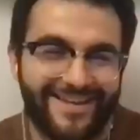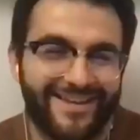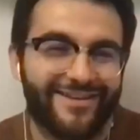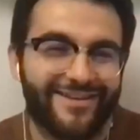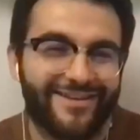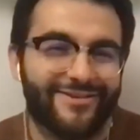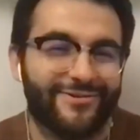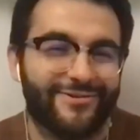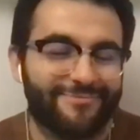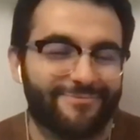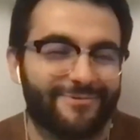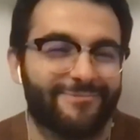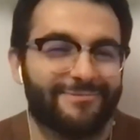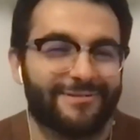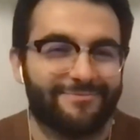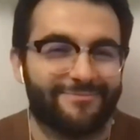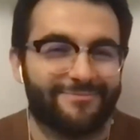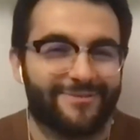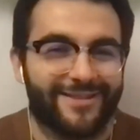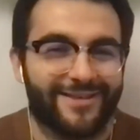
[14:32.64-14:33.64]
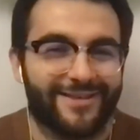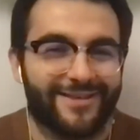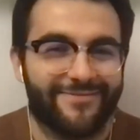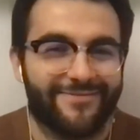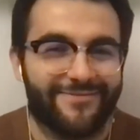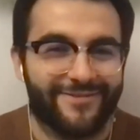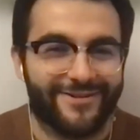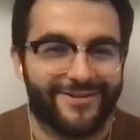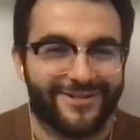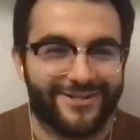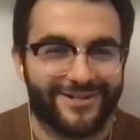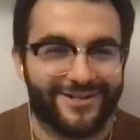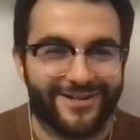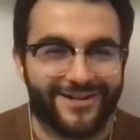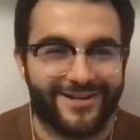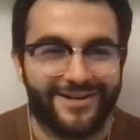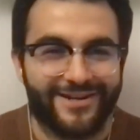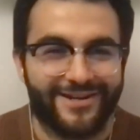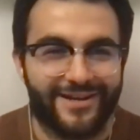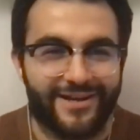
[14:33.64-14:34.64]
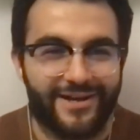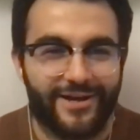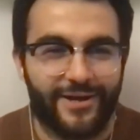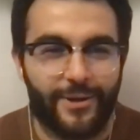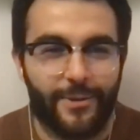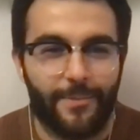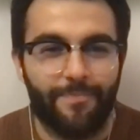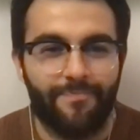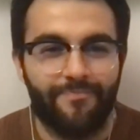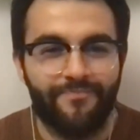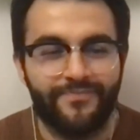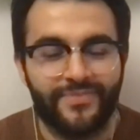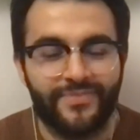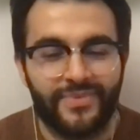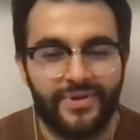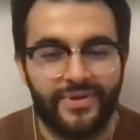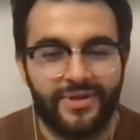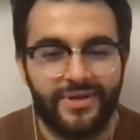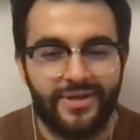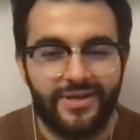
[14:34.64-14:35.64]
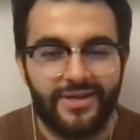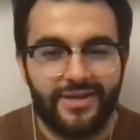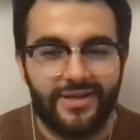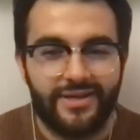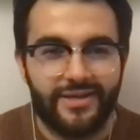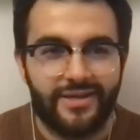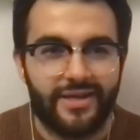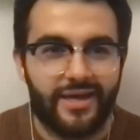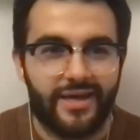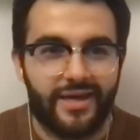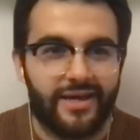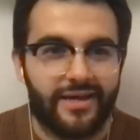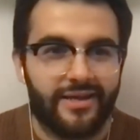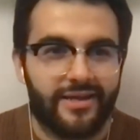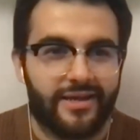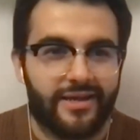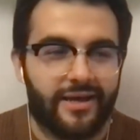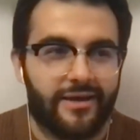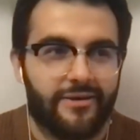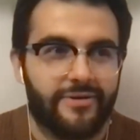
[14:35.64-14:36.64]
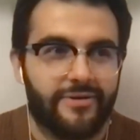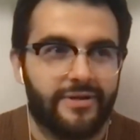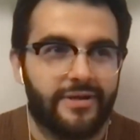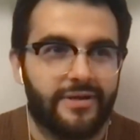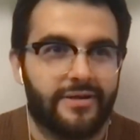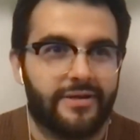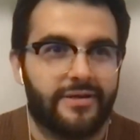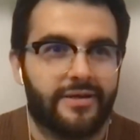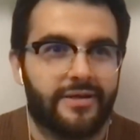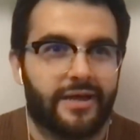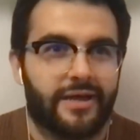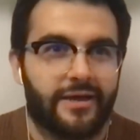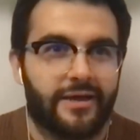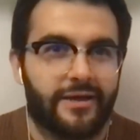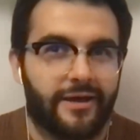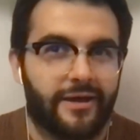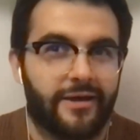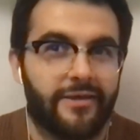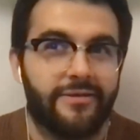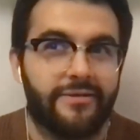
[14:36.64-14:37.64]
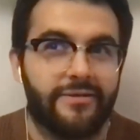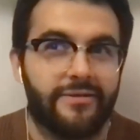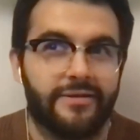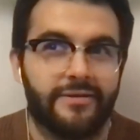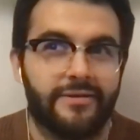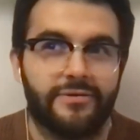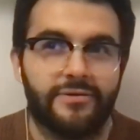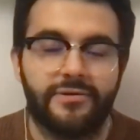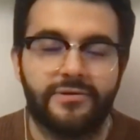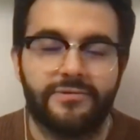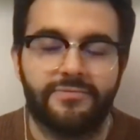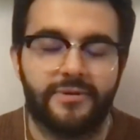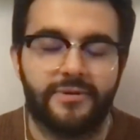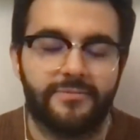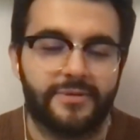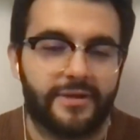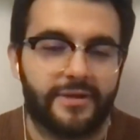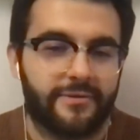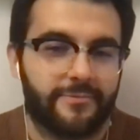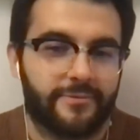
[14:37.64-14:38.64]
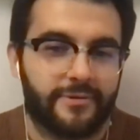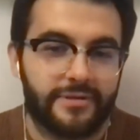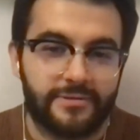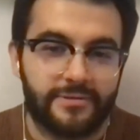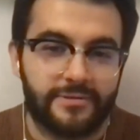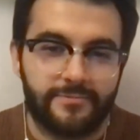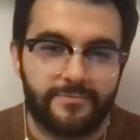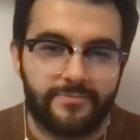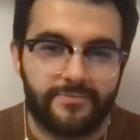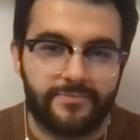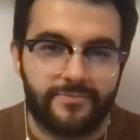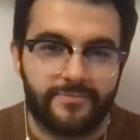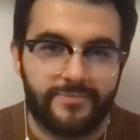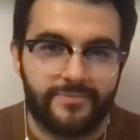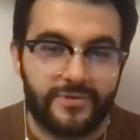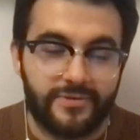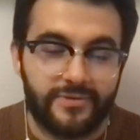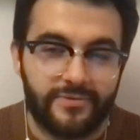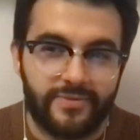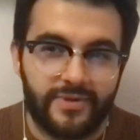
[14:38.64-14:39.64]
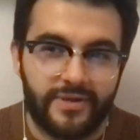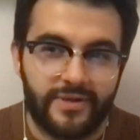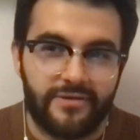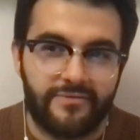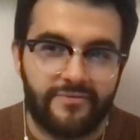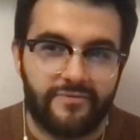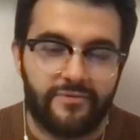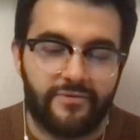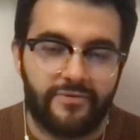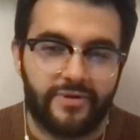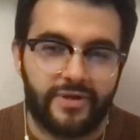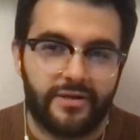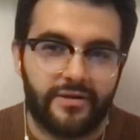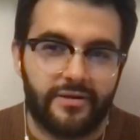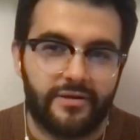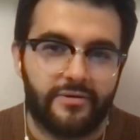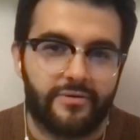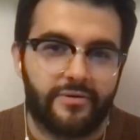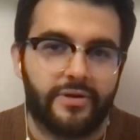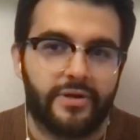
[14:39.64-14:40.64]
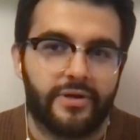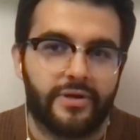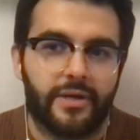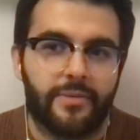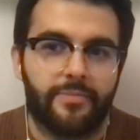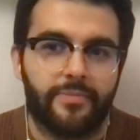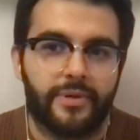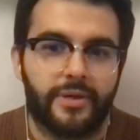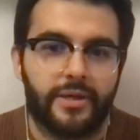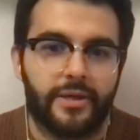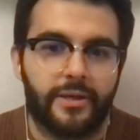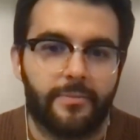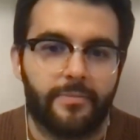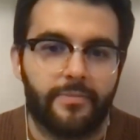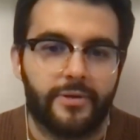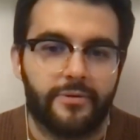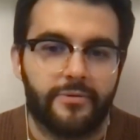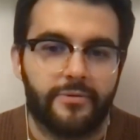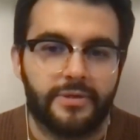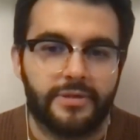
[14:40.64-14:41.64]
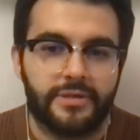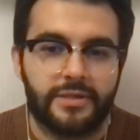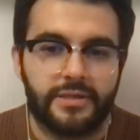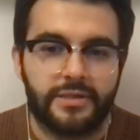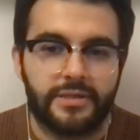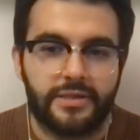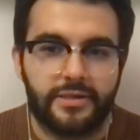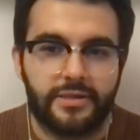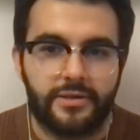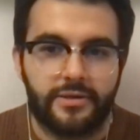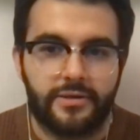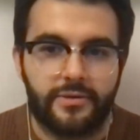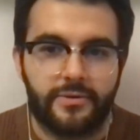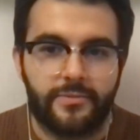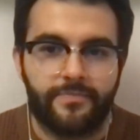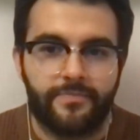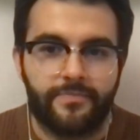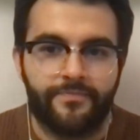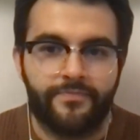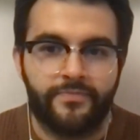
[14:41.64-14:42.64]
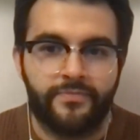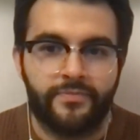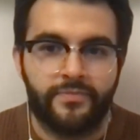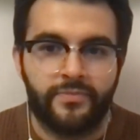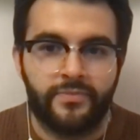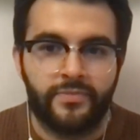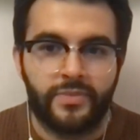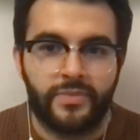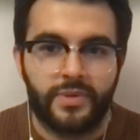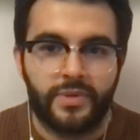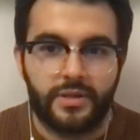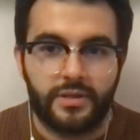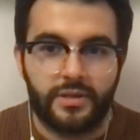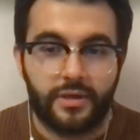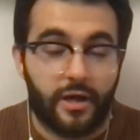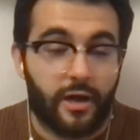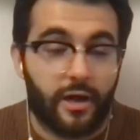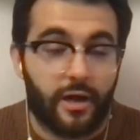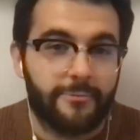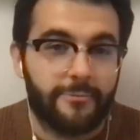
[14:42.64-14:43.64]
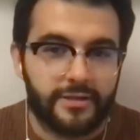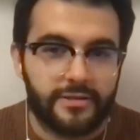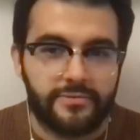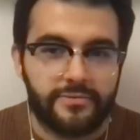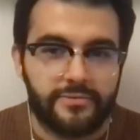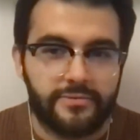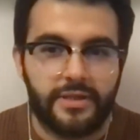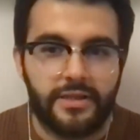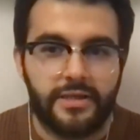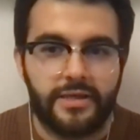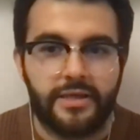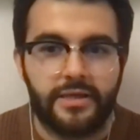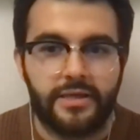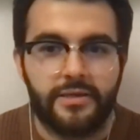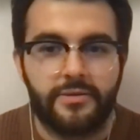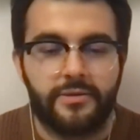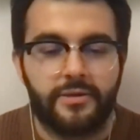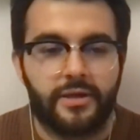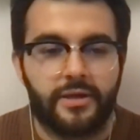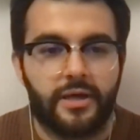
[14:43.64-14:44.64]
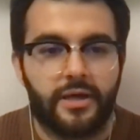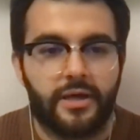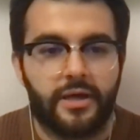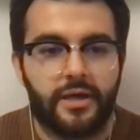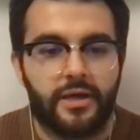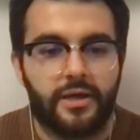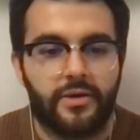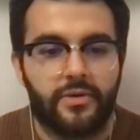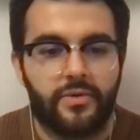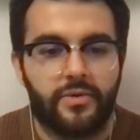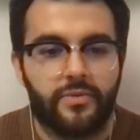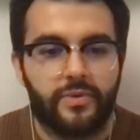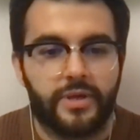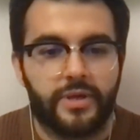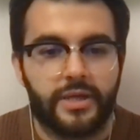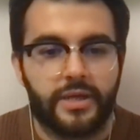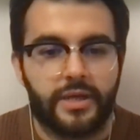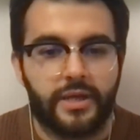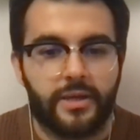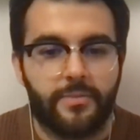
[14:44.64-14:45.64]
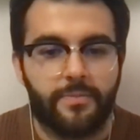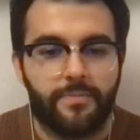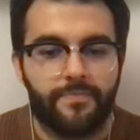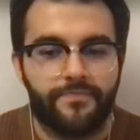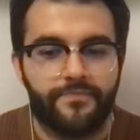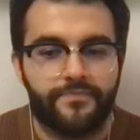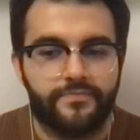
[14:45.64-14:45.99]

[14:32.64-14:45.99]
got Goosebumps in my life for sure. Yeah, I would, other than Goosebumps, I wasn't too big of a reader growing up. It wasn't until comics really, when